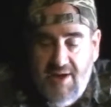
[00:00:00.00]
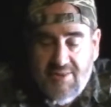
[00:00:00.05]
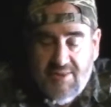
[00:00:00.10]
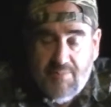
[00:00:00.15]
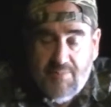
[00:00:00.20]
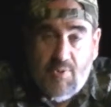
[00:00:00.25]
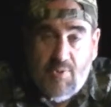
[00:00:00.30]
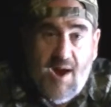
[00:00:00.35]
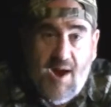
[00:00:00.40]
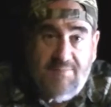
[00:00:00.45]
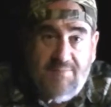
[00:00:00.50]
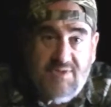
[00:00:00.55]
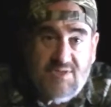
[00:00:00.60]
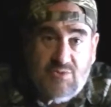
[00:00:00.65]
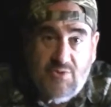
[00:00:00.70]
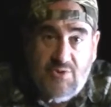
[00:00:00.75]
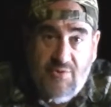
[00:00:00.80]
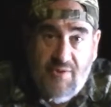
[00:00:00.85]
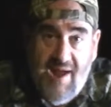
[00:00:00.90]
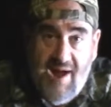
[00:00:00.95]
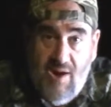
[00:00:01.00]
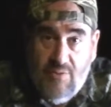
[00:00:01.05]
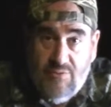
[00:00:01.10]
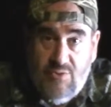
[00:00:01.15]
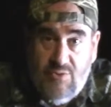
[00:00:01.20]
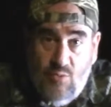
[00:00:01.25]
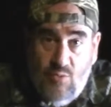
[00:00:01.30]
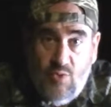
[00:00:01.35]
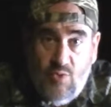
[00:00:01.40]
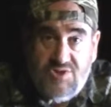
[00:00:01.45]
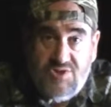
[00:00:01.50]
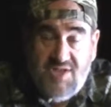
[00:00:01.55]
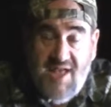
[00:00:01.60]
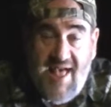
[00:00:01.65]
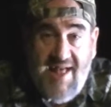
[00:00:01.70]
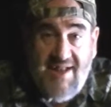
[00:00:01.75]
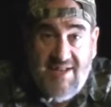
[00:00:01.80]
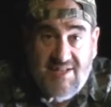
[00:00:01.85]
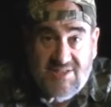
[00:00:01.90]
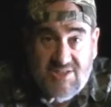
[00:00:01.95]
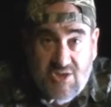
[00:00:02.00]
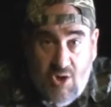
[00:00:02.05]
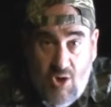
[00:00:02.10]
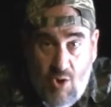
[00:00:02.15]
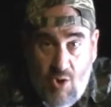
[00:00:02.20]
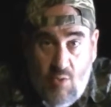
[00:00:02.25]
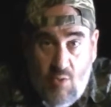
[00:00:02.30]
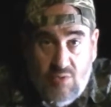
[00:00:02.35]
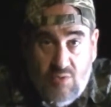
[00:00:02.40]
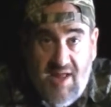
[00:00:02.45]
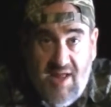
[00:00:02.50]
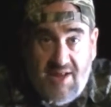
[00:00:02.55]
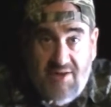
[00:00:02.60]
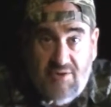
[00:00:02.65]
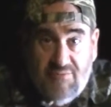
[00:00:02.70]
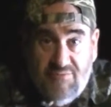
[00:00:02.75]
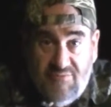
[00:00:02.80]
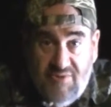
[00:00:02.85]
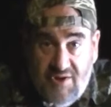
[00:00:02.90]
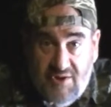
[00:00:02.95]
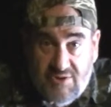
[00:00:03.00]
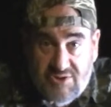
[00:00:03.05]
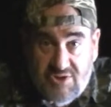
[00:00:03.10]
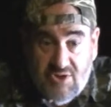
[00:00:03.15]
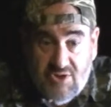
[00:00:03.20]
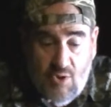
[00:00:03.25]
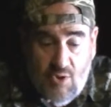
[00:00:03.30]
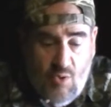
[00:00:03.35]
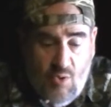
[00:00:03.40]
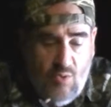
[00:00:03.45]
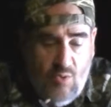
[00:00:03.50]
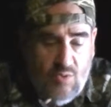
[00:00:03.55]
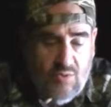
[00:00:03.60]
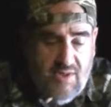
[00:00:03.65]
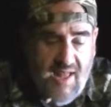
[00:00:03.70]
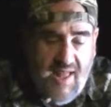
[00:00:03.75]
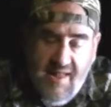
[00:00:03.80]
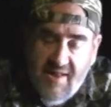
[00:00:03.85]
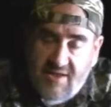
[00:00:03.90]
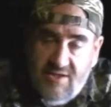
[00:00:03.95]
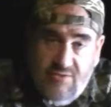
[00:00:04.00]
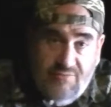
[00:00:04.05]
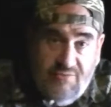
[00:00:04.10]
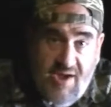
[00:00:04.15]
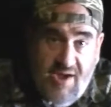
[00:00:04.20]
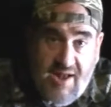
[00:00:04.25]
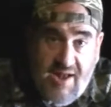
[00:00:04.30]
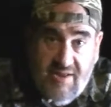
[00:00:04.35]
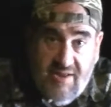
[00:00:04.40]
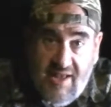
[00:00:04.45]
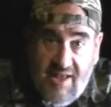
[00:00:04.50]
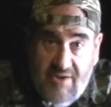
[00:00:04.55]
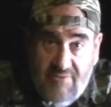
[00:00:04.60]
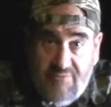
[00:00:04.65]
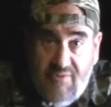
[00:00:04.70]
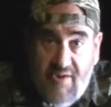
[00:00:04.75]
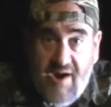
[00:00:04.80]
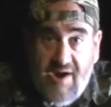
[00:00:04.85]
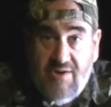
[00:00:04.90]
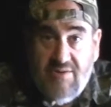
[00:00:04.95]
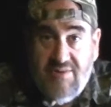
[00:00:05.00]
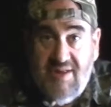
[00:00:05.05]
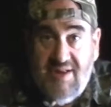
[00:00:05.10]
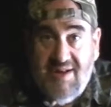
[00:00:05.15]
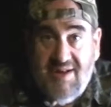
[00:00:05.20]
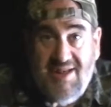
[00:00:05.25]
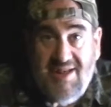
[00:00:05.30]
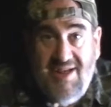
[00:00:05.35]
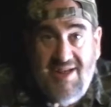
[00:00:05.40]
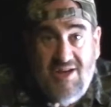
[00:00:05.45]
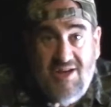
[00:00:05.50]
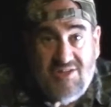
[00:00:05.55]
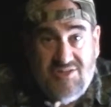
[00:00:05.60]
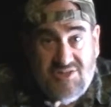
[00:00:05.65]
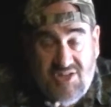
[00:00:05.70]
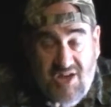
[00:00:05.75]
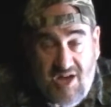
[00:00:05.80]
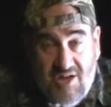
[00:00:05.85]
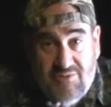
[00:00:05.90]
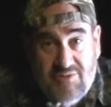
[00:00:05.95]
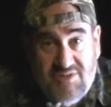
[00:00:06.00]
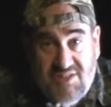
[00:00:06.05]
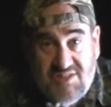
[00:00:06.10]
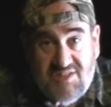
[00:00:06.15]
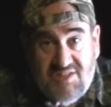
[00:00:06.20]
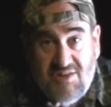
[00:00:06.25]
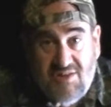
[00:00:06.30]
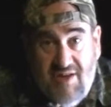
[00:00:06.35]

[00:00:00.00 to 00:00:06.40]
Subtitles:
The problem is when you're out in the woods and it's cold and your fingers are cold and you've got to get a fire lit, child resistant